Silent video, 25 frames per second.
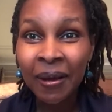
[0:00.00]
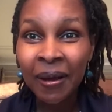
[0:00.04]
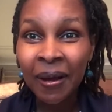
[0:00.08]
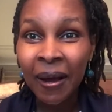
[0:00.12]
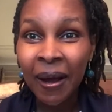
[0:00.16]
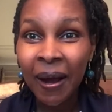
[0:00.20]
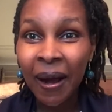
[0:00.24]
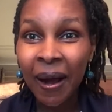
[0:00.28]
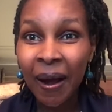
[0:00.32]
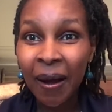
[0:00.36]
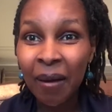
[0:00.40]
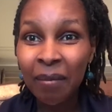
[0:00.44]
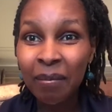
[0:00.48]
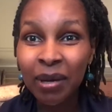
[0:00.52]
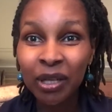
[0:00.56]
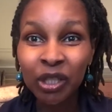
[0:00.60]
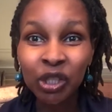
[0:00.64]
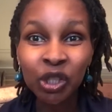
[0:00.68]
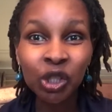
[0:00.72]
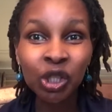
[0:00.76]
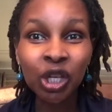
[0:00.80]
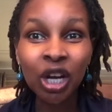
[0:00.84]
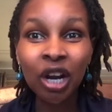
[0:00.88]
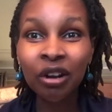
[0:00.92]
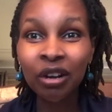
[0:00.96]
by
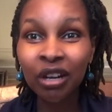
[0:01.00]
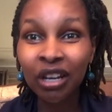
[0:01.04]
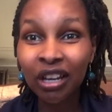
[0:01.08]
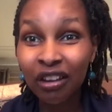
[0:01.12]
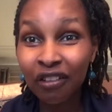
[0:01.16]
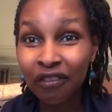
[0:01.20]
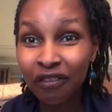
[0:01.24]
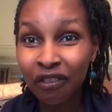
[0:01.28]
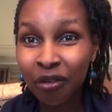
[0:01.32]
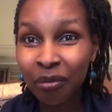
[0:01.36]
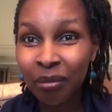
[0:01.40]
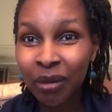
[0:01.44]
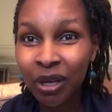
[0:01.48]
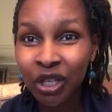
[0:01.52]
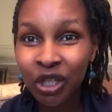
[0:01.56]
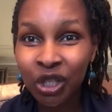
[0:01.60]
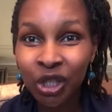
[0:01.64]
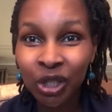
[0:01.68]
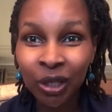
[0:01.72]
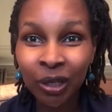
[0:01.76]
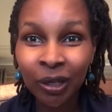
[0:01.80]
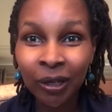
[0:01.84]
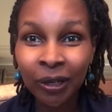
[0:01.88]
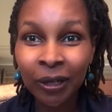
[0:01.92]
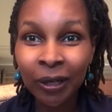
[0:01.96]
sharing
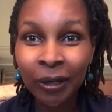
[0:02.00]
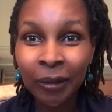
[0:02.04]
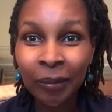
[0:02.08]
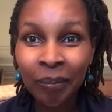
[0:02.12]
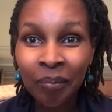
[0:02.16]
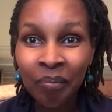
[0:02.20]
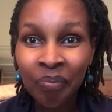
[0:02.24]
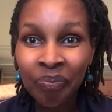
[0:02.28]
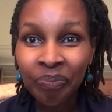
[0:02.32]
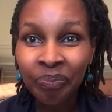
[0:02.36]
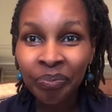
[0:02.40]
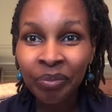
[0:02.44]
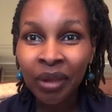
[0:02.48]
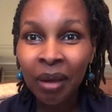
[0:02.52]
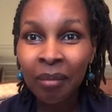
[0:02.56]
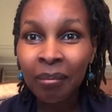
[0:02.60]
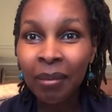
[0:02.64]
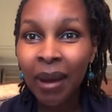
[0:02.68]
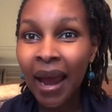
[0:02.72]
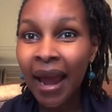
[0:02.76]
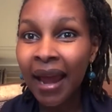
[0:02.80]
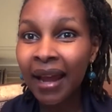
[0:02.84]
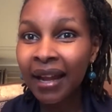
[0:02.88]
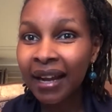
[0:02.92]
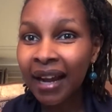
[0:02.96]
information,
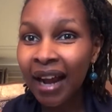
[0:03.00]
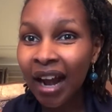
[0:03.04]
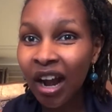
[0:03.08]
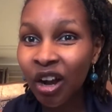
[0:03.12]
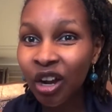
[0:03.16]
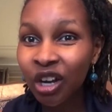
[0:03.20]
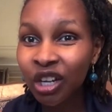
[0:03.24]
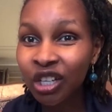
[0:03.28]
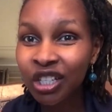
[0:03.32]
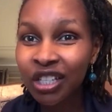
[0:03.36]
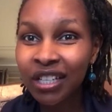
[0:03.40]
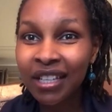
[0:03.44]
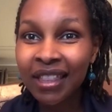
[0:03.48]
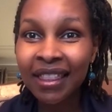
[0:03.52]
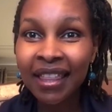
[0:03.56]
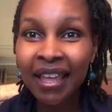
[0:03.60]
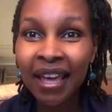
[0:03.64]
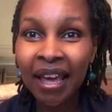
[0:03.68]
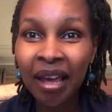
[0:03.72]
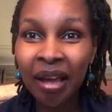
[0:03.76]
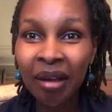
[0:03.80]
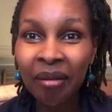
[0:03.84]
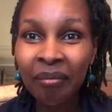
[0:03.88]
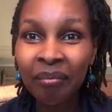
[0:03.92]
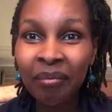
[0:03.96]
by encouraging
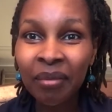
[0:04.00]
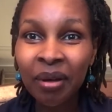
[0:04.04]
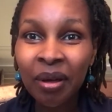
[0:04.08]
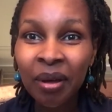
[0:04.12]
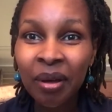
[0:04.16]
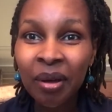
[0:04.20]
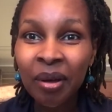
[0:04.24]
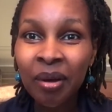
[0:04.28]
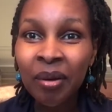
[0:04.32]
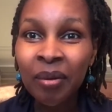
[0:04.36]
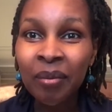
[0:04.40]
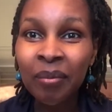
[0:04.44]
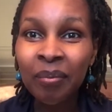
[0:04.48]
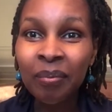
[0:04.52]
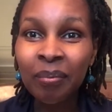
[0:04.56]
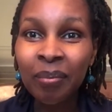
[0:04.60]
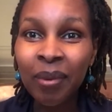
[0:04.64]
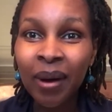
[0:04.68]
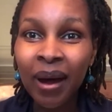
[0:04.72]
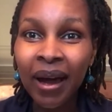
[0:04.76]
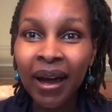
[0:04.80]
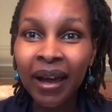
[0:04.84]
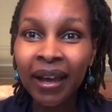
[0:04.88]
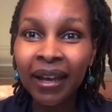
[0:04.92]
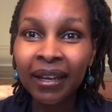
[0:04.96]
them,
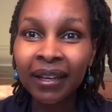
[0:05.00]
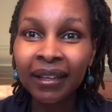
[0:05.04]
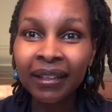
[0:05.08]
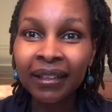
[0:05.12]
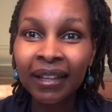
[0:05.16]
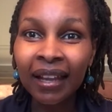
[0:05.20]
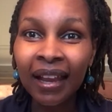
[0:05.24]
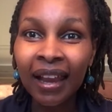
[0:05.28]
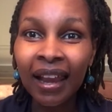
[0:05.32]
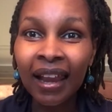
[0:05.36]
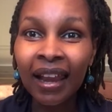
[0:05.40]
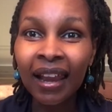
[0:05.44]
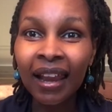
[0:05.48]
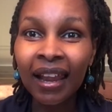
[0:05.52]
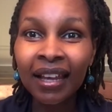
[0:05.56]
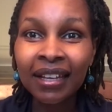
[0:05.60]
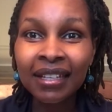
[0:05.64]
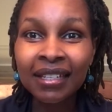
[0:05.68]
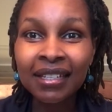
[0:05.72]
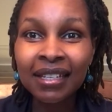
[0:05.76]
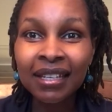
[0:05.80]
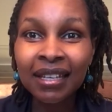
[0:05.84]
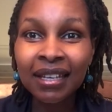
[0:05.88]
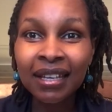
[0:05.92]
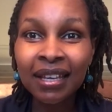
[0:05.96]
by
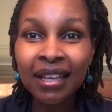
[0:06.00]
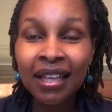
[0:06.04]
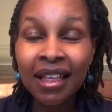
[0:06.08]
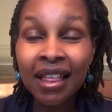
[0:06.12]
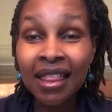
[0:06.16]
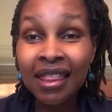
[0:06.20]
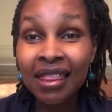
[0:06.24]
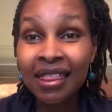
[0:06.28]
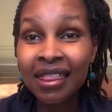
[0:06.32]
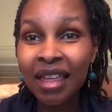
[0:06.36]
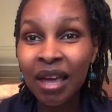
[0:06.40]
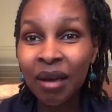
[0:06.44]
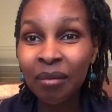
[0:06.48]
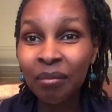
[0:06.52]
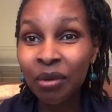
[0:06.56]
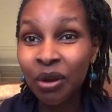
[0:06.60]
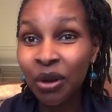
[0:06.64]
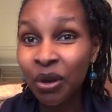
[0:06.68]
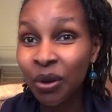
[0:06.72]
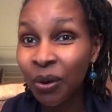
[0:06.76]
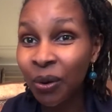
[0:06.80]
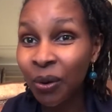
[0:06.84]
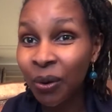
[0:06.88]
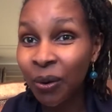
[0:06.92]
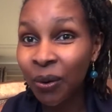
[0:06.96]
letting them
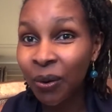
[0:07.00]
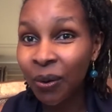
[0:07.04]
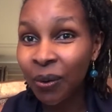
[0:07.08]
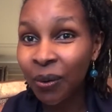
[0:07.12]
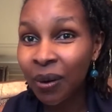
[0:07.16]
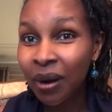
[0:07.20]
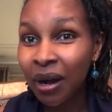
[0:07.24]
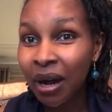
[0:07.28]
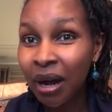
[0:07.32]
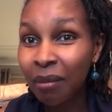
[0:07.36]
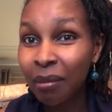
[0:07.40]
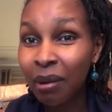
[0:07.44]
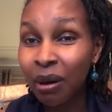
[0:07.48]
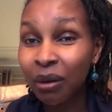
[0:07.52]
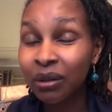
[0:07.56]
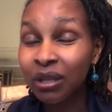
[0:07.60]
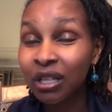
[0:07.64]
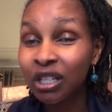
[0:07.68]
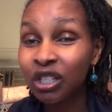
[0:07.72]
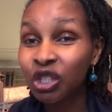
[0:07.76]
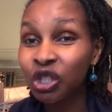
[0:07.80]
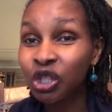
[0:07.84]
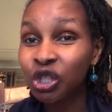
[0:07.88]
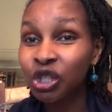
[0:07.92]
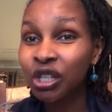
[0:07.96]
know about
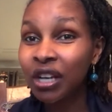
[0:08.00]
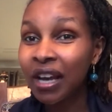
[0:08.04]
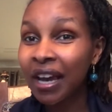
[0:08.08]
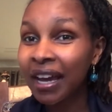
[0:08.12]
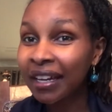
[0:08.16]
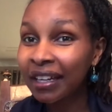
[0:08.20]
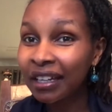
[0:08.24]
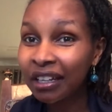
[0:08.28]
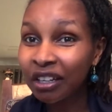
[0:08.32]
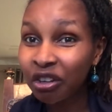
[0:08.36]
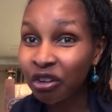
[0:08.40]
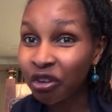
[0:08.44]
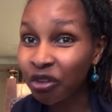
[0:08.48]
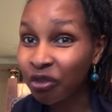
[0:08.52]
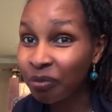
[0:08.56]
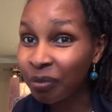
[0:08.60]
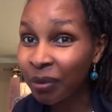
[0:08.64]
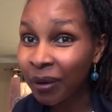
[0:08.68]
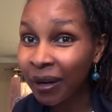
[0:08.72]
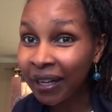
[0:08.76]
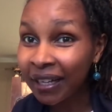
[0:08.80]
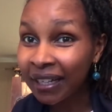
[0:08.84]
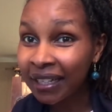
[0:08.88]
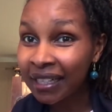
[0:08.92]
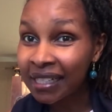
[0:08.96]
the journey of
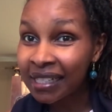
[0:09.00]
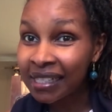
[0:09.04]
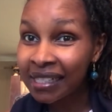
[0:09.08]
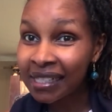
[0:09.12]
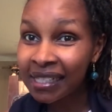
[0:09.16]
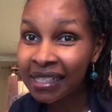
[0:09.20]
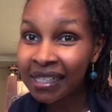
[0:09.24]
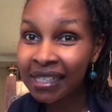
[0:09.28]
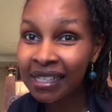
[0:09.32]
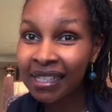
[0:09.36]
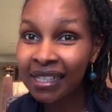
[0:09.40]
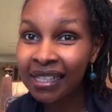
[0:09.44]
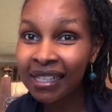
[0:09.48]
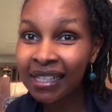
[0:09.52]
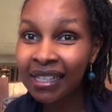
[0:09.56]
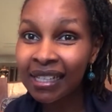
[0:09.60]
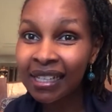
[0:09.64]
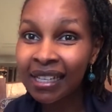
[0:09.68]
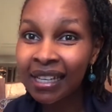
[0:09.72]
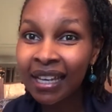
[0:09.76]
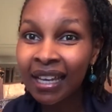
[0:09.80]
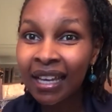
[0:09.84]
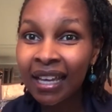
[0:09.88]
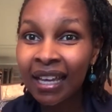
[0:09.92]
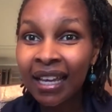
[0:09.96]
pregnancy,
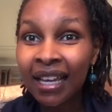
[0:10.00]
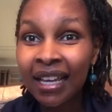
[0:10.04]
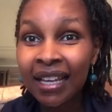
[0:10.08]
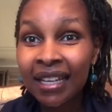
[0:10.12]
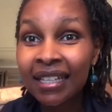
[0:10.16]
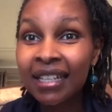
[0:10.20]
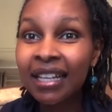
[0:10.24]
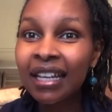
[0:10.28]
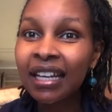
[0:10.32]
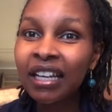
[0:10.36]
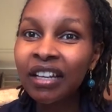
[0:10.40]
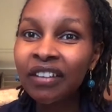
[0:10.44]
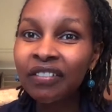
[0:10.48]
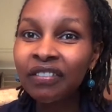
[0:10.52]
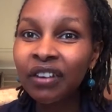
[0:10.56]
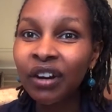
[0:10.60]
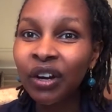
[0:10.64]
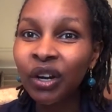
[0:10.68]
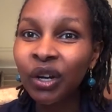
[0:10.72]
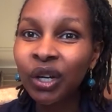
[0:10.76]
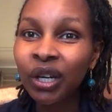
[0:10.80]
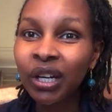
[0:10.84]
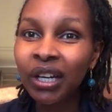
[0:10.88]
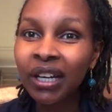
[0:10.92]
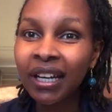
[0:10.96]

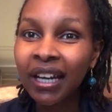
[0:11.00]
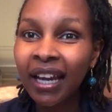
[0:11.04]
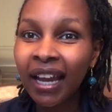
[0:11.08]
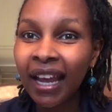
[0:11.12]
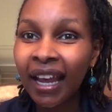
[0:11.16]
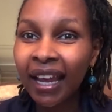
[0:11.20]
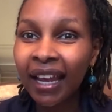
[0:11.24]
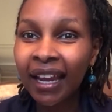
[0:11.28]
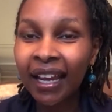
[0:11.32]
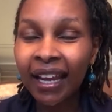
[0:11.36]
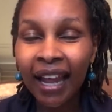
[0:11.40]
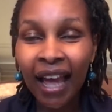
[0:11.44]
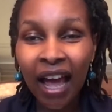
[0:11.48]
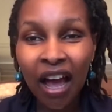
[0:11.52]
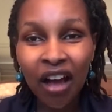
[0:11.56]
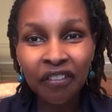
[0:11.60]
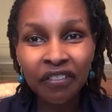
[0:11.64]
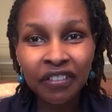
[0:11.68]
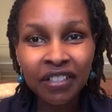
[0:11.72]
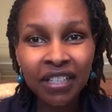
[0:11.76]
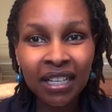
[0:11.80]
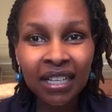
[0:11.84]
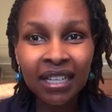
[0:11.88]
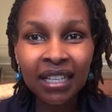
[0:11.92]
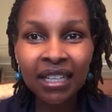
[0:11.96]
delivery, and
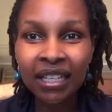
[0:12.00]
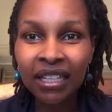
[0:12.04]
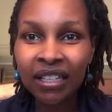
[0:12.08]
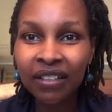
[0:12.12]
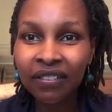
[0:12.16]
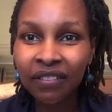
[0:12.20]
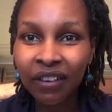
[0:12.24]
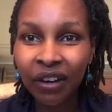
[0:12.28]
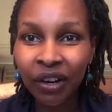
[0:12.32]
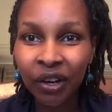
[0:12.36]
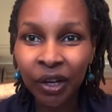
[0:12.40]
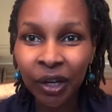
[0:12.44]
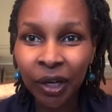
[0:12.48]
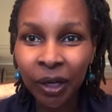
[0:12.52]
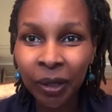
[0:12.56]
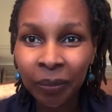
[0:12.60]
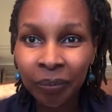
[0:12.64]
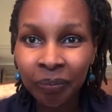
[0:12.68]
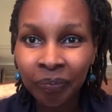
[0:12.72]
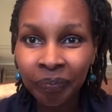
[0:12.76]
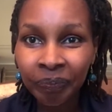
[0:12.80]
after delivery,